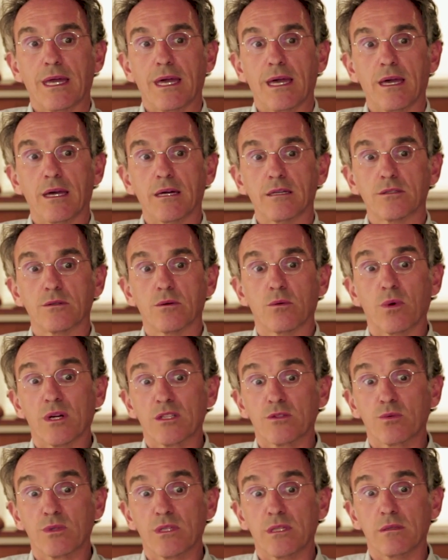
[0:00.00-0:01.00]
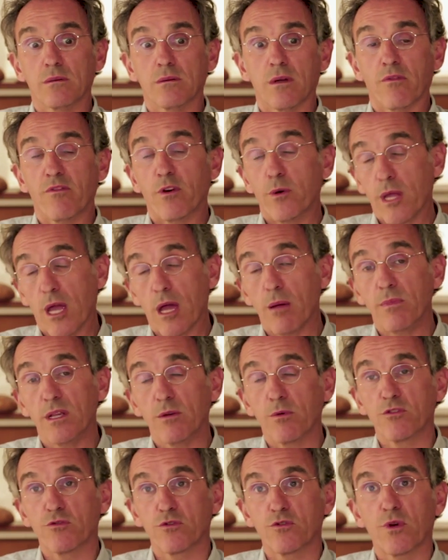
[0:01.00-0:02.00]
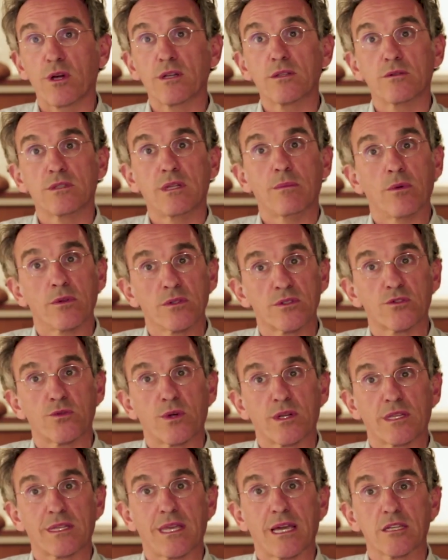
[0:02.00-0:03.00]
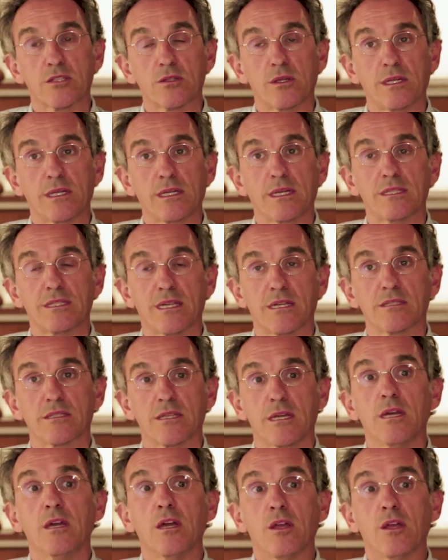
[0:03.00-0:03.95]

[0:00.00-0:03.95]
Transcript: And what we, very humbly, what we're trying to demonstrate is that